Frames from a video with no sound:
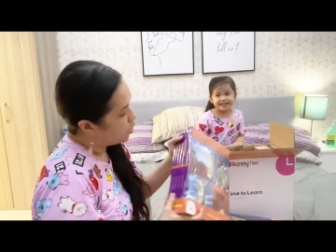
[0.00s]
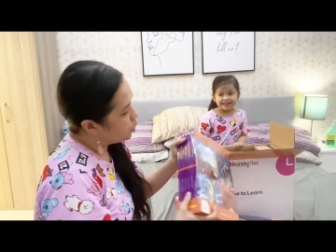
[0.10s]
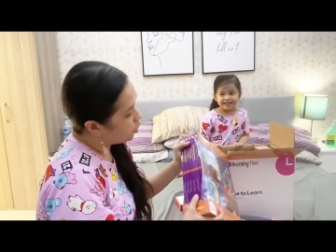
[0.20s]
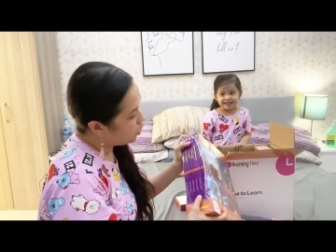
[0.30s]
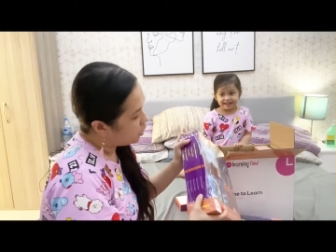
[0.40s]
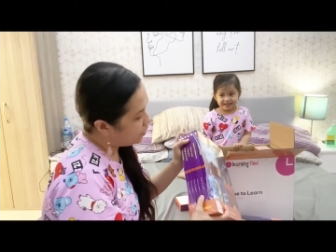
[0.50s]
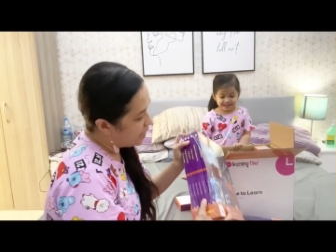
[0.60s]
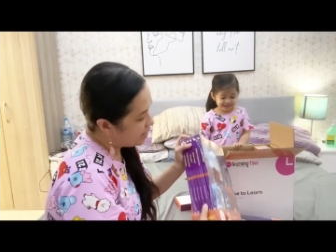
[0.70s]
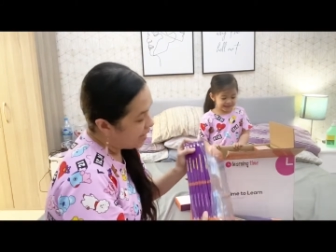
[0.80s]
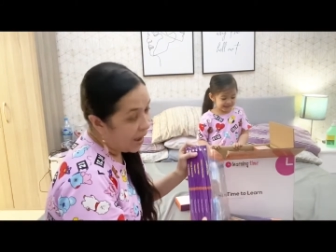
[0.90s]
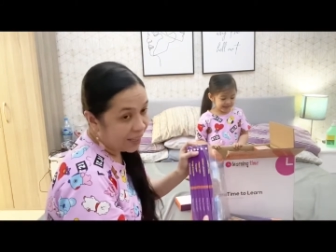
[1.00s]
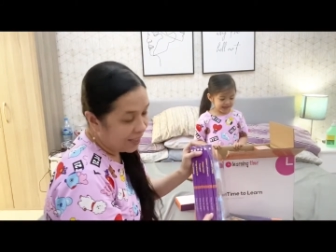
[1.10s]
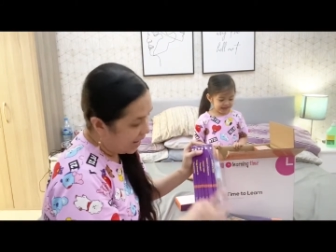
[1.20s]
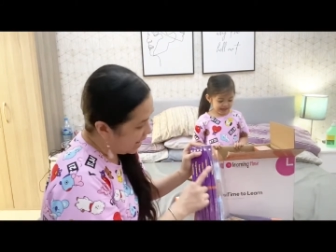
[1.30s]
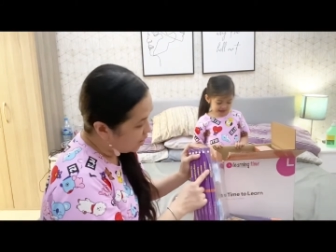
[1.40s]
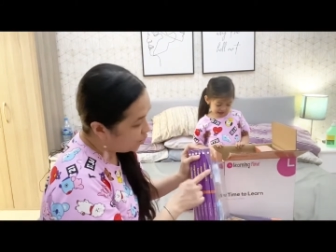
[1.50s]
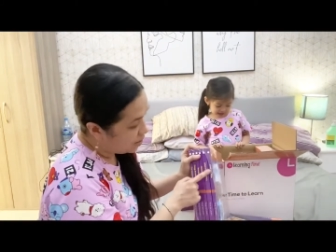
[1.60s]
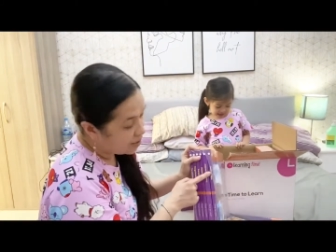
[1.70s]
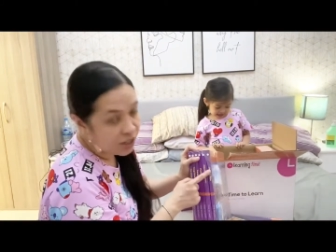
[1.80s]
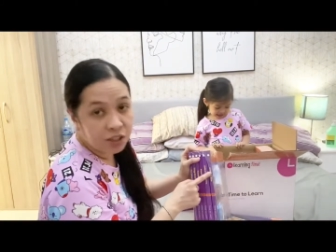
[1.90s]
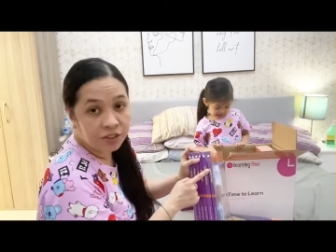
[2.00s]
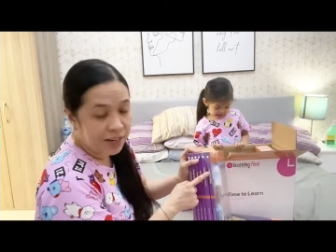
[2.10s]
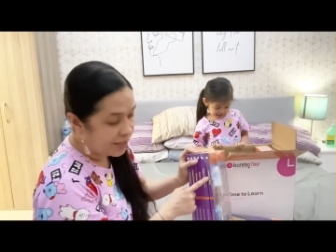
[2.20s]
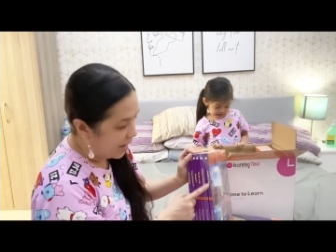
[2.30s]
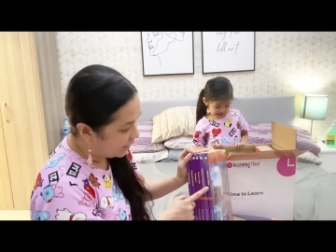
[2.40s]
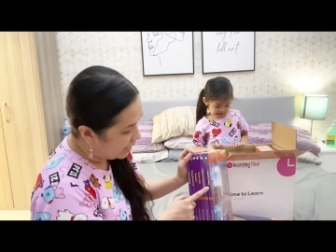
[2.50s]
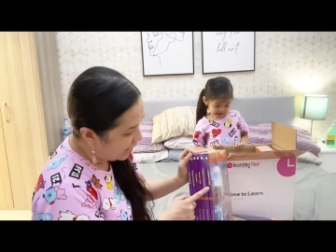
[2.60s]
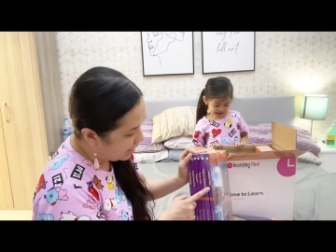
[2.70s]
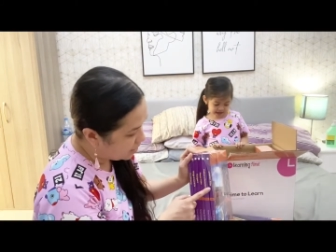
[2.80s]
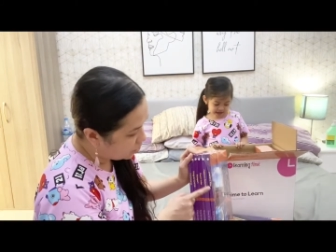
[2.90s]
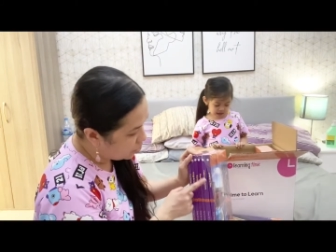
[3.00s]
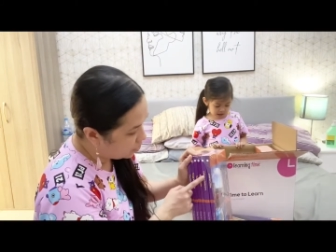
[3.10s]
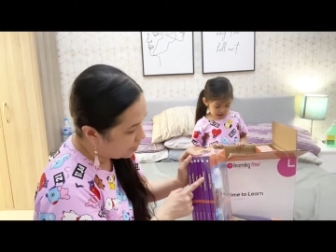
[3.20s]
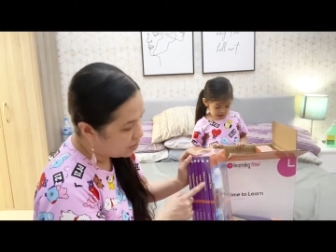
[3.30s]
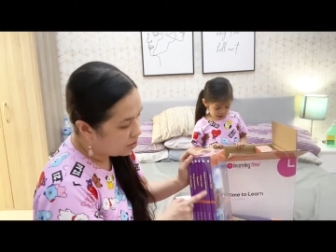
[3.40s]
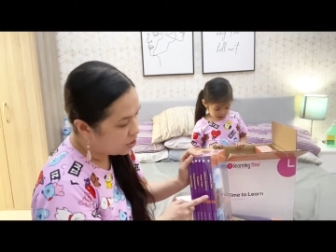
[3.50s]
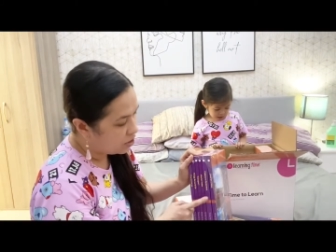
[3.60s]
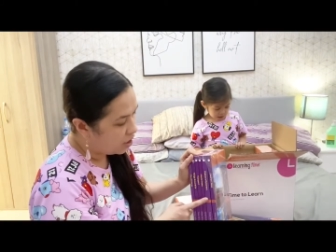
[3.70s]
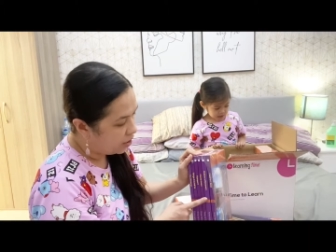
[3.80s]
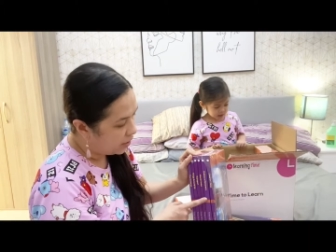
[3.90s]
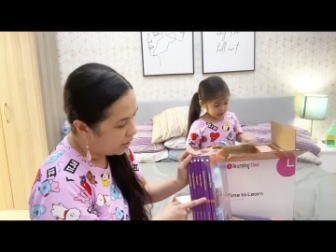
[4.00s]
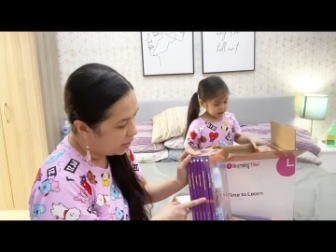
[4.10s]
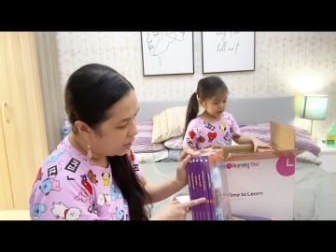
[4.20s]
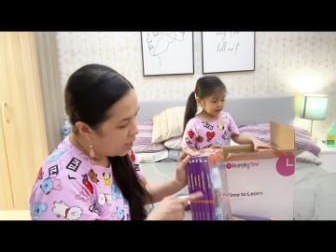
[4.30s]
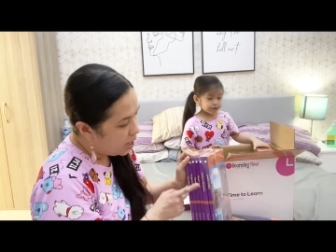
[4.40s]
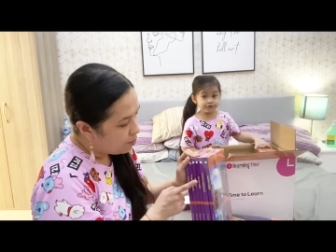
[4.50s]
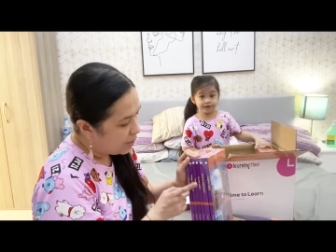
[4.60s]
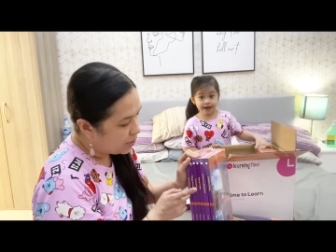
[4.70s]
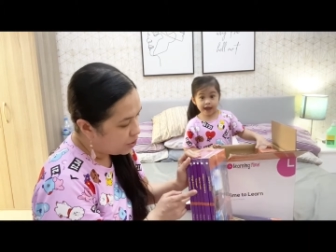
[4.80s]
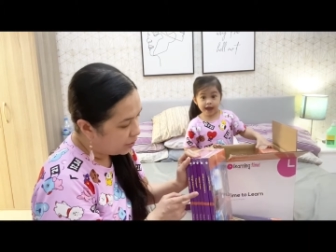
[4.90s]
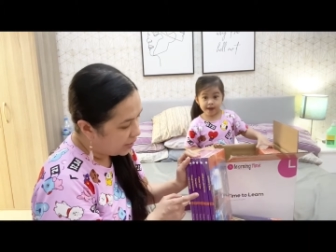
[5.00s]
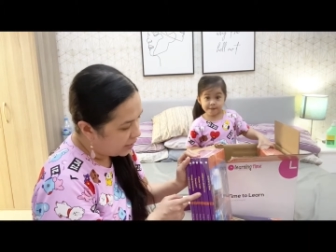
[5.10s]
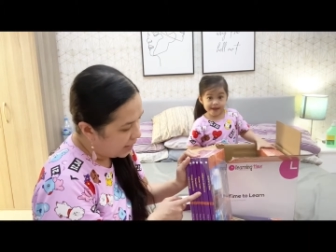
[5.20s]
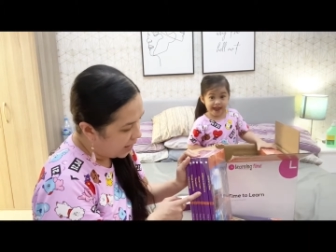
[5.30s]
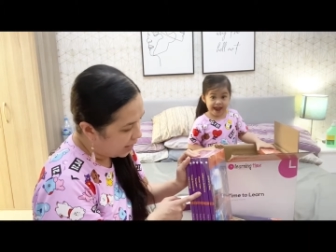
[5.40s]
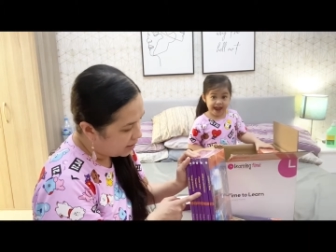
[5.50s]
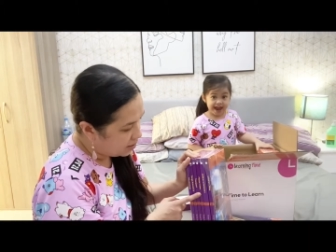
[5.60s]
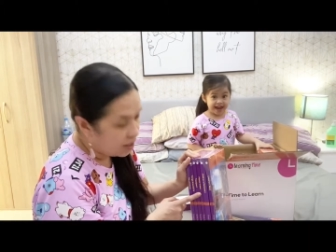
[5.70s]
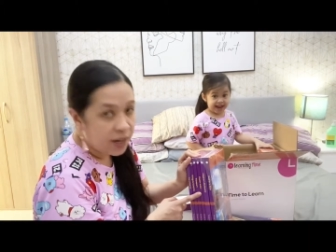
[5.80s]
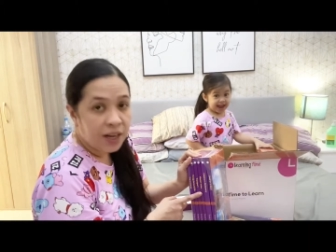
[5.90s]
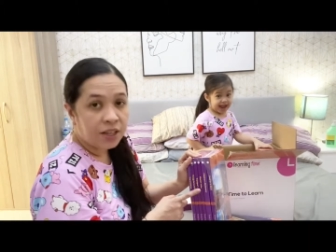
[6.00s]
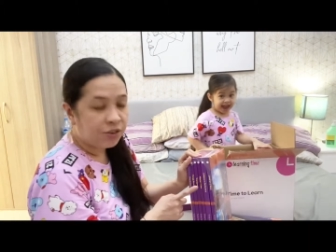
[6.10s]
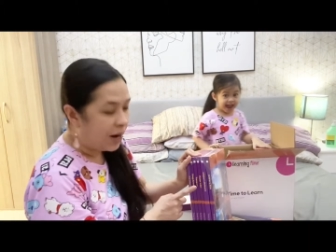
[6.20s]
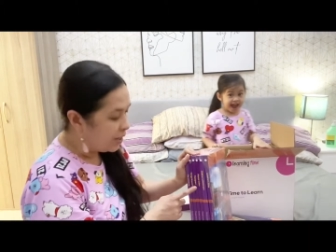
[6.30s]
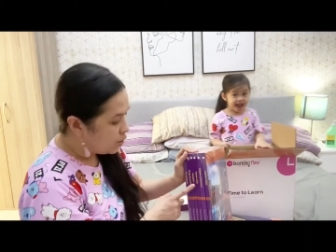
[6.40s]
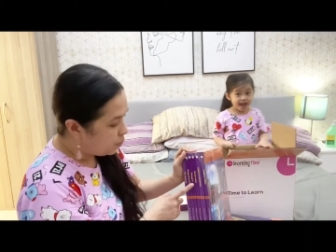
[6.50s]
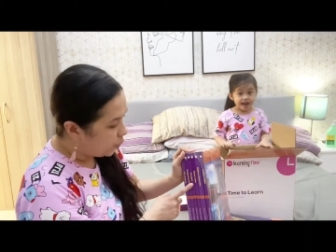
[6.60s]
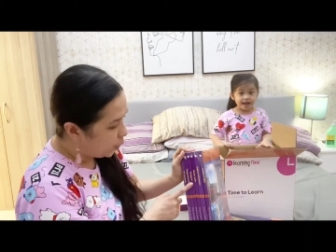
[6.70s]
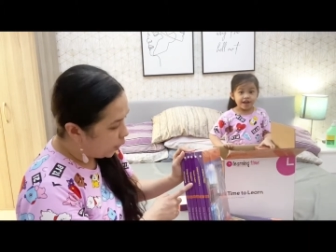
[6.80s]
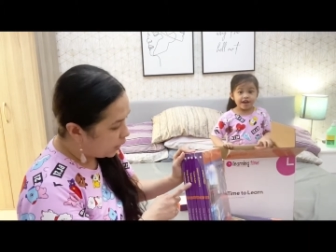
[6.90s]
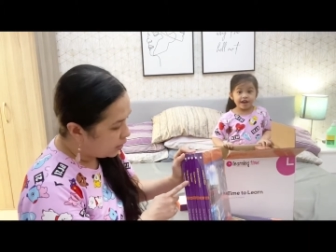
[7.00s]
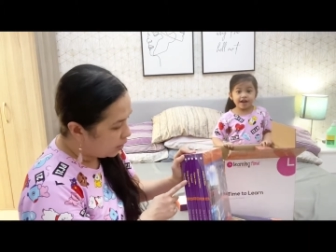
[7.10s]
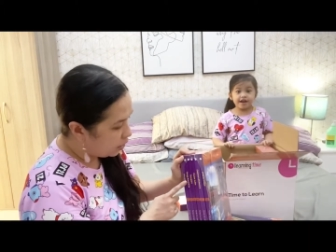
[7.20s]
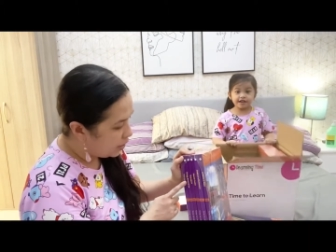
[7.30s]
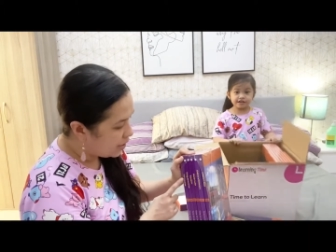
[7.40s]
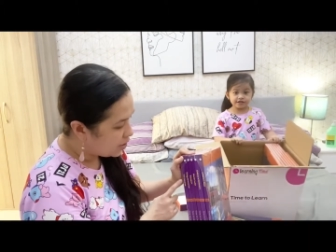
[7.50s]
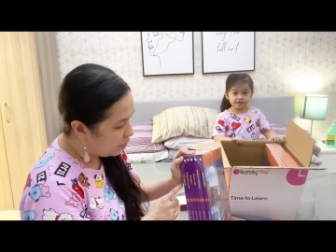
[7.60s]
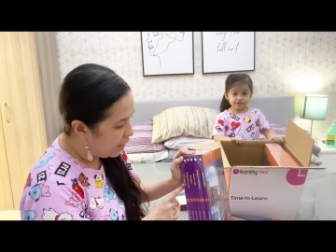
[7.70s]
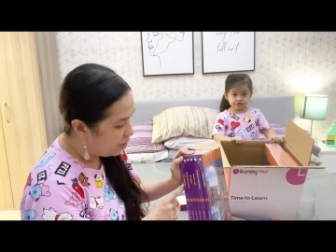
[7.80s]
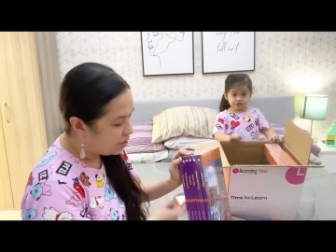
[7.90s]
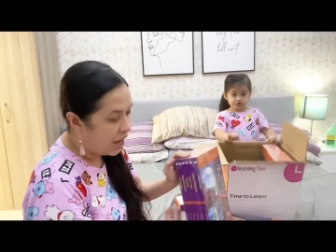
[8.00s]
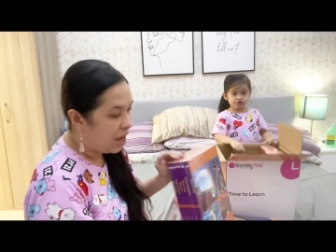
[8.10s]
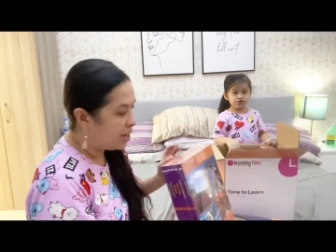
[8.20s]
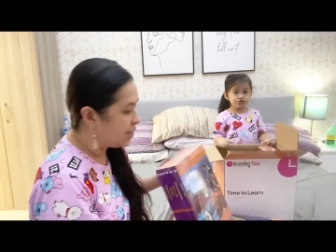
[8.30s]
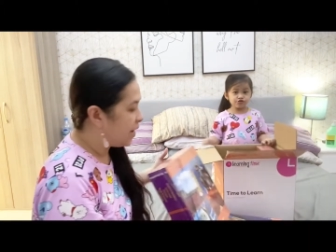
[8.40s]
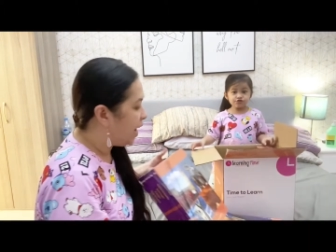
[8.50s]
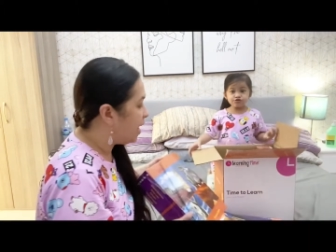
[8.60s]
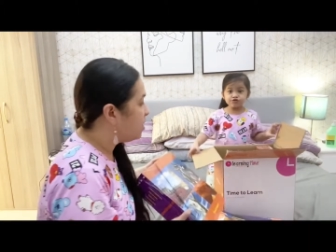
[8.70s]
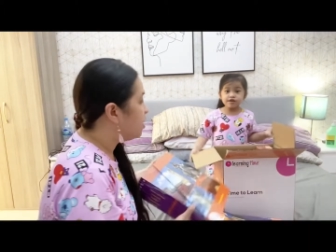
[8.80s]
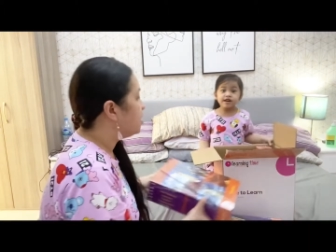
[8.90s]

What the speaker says: Children's Atlas. So this is the Children's Atlas, Children's Dictionary, Master Index, Transport, Things Around Us, and